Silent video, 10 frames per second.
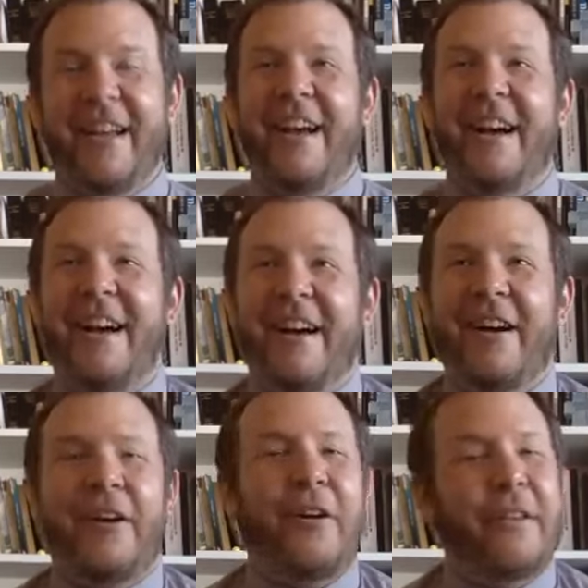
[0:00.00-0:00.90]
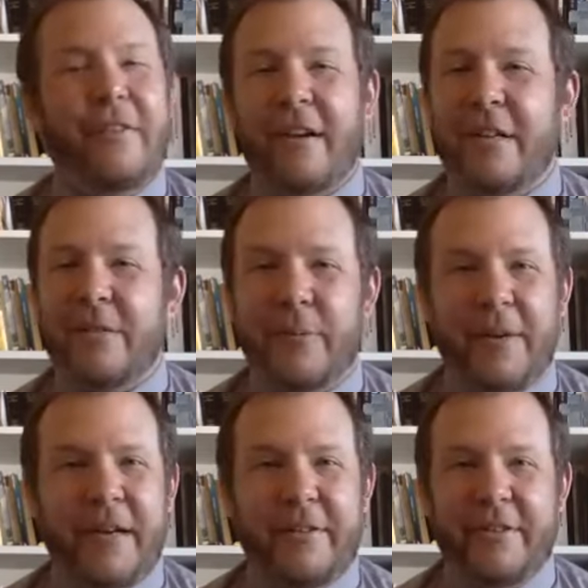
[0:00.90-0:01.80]
Uh, all these gospel
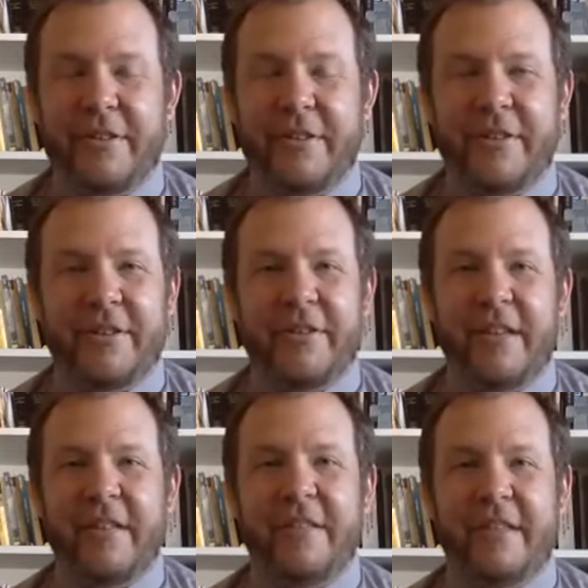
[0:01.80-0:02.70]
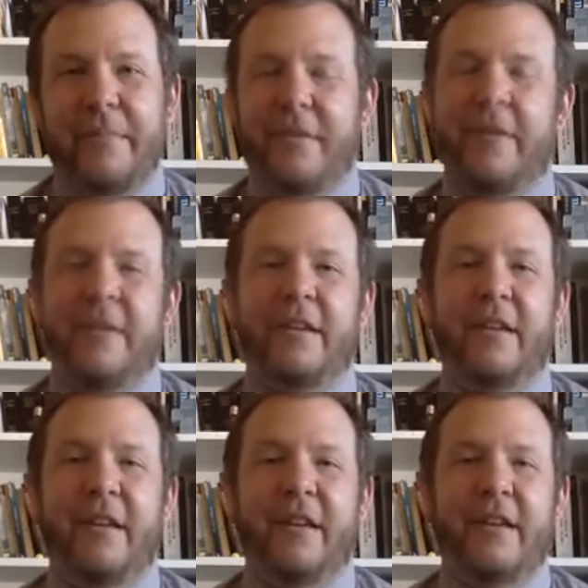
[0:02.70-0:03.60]
passages are saying the same thing.
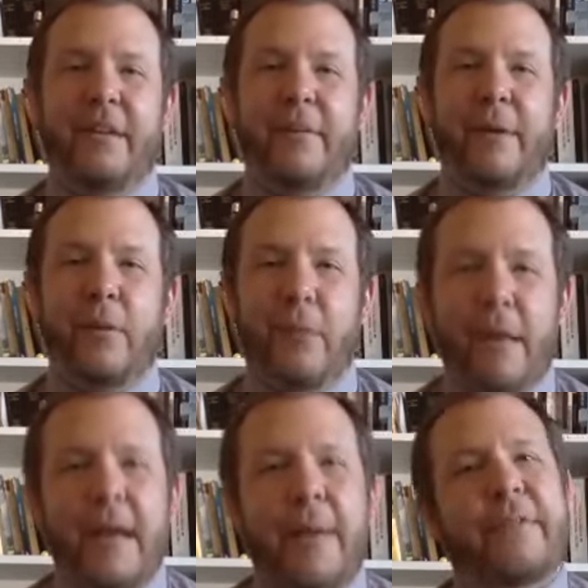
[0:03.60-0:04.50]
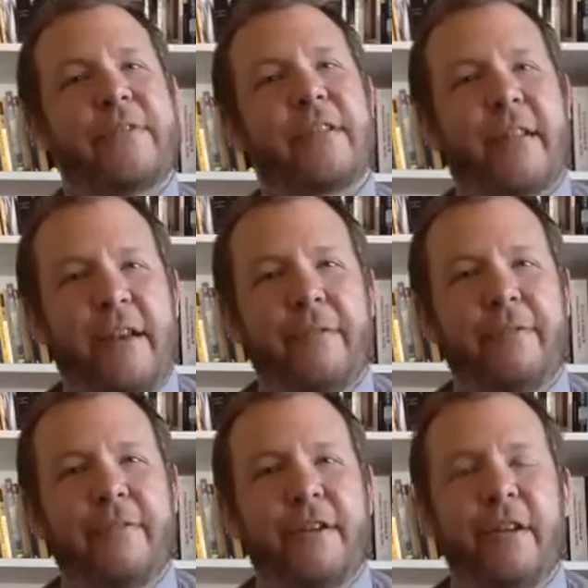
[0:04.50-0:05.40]
No matter what happens in
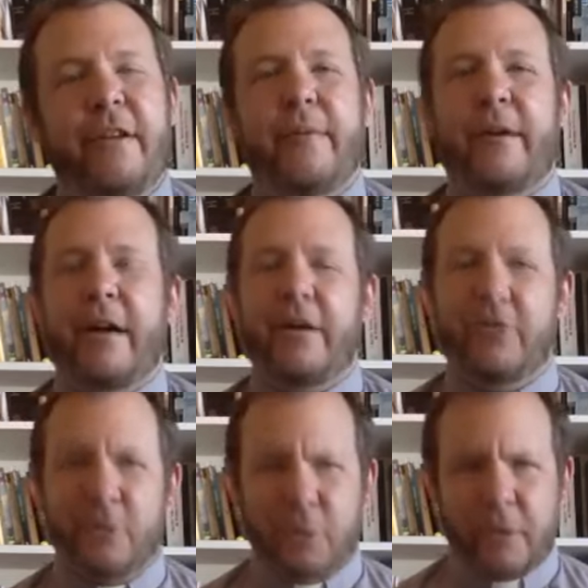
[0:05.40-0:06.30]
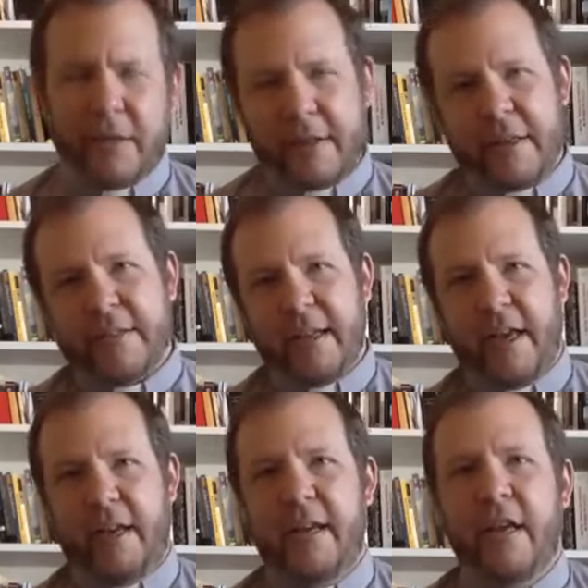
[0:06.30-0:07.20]
life, no matter how stormy things
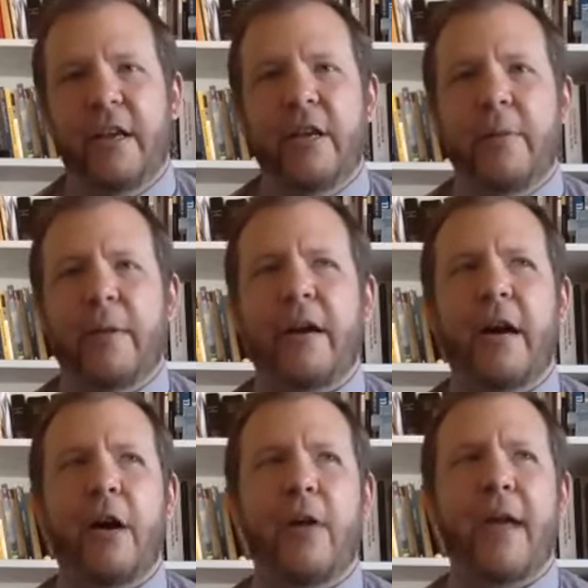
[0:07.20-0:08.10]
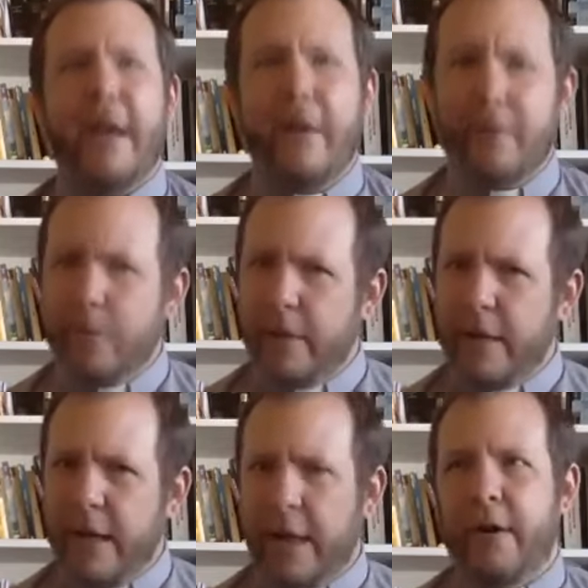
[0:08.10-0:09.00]
get, no matter how angry we
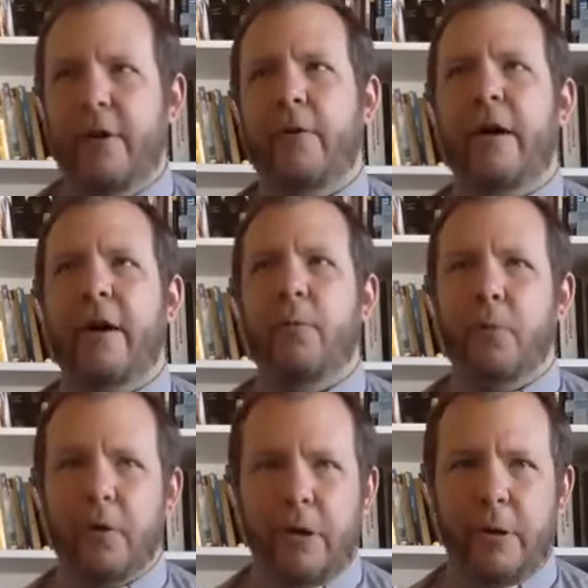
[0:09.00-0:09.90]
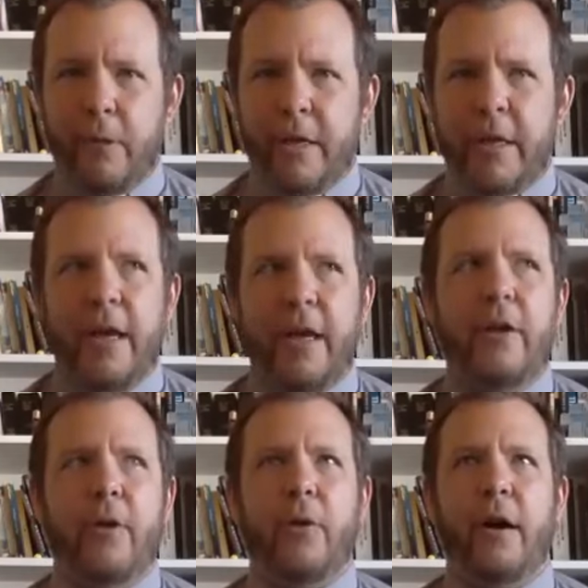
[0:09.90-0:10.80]
get, or how worried we get,
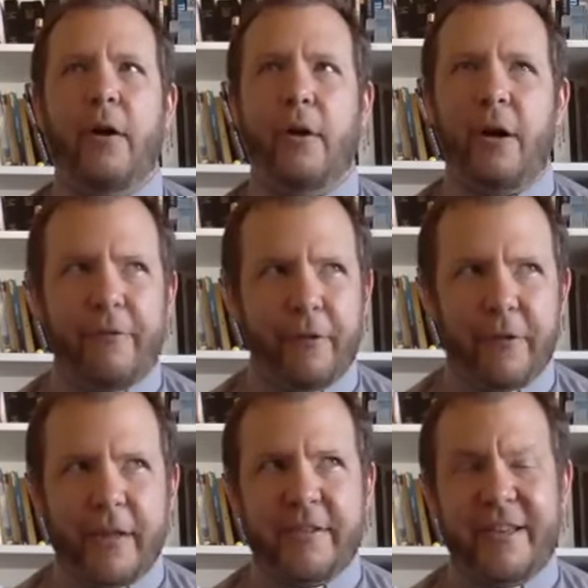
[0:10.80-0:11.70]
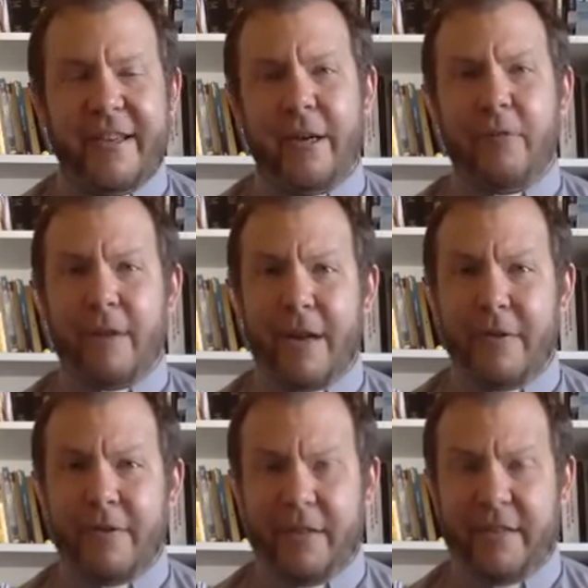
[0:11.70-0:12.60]
or how awful things get
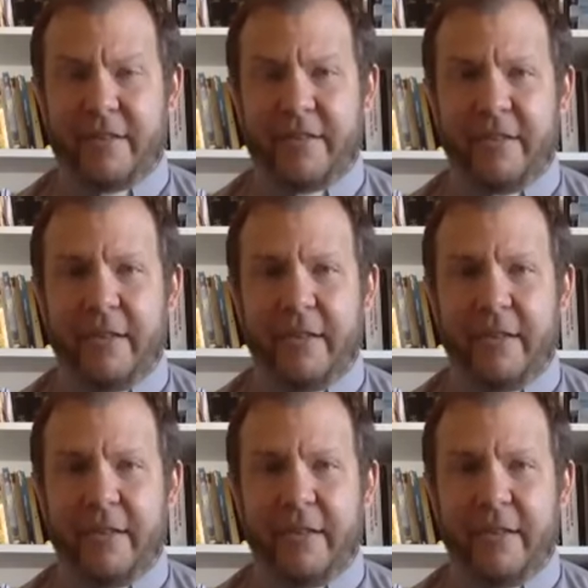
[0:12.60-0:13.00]
around us,